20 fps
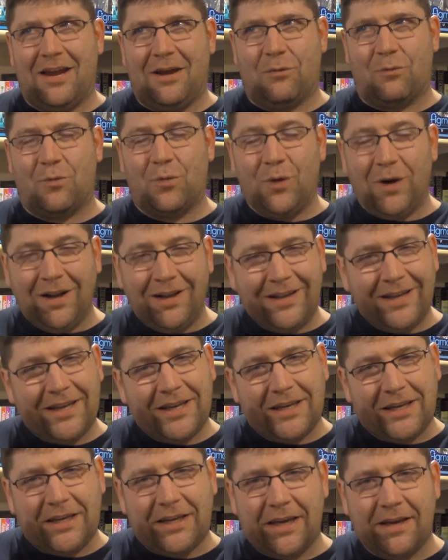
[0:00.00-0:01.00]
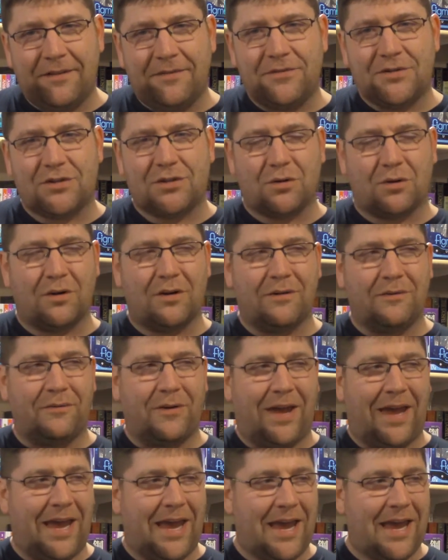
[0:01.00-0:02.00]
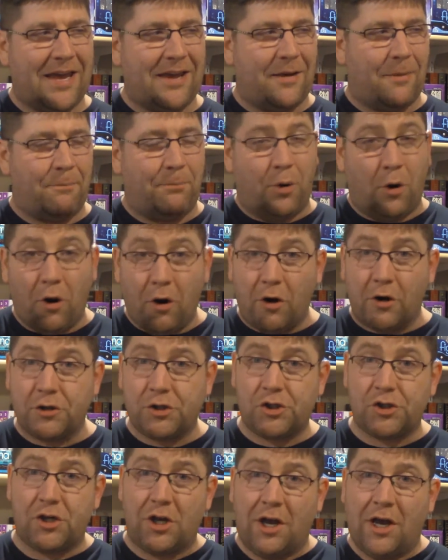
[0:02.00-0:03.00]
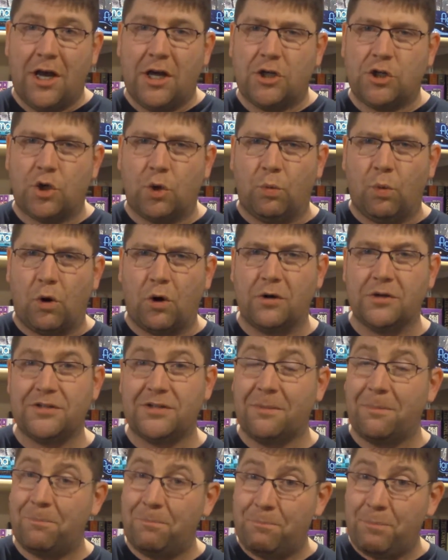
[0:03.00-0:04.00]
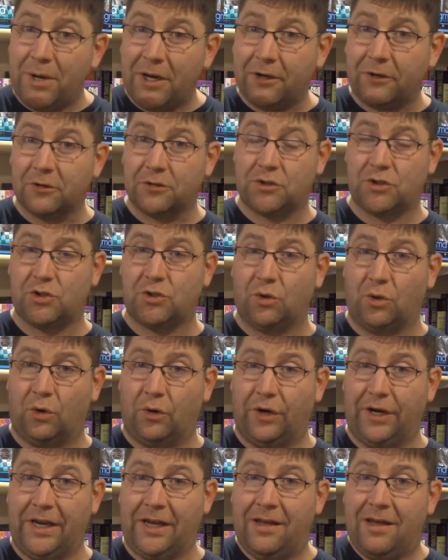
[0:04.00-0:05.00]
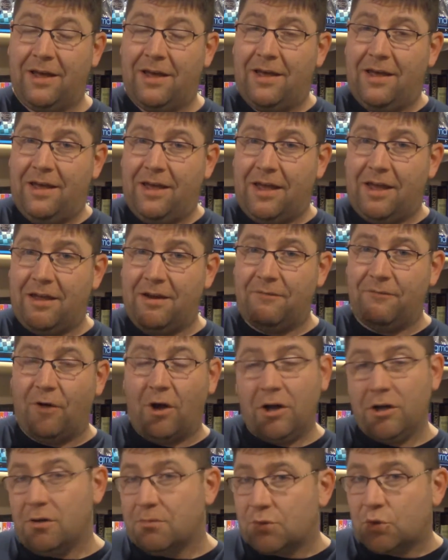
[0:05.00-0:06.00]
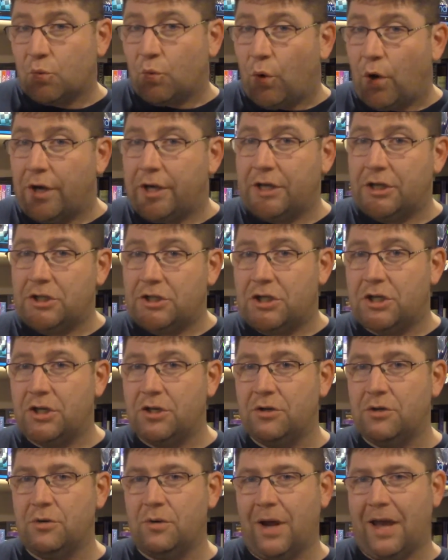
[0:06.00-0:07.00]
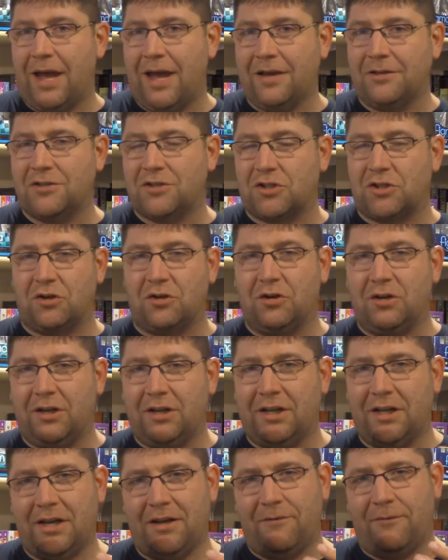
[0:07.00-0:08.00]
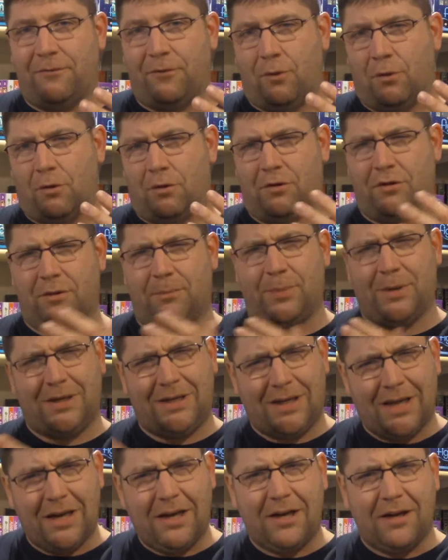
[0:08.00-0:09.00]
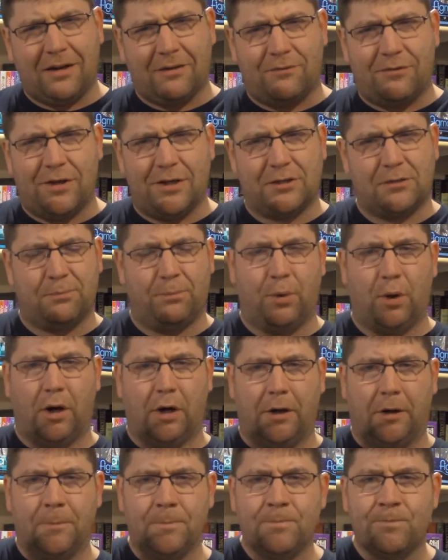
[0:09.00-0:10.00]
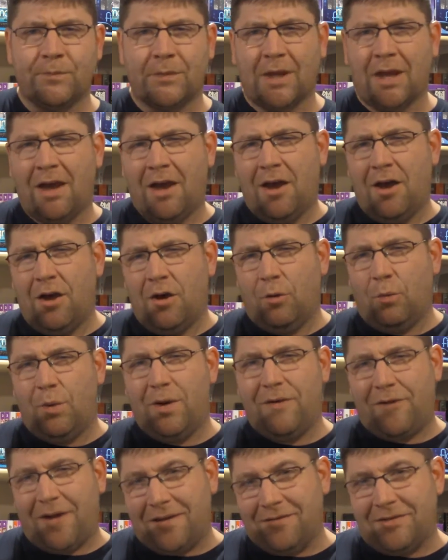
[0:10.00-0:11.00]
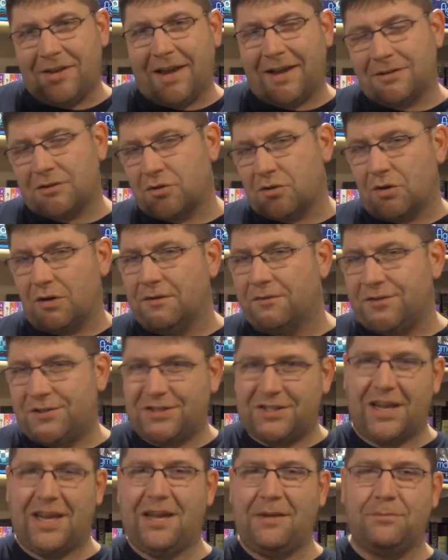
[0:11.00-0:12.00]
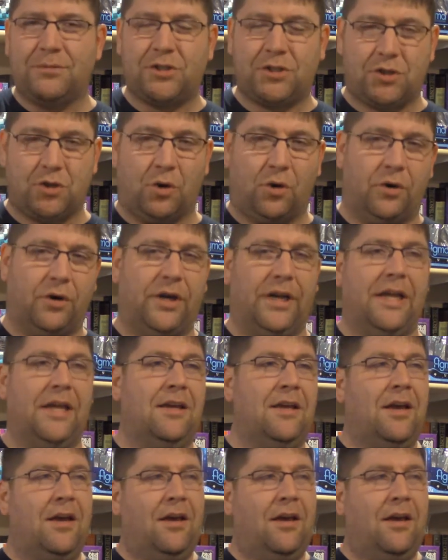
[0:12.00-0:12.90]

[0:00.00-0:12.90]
really gives sort of a push towards a bigger story. In volumes 1 and 2, and certainly for the beginning of this book, we've had that sort of same story.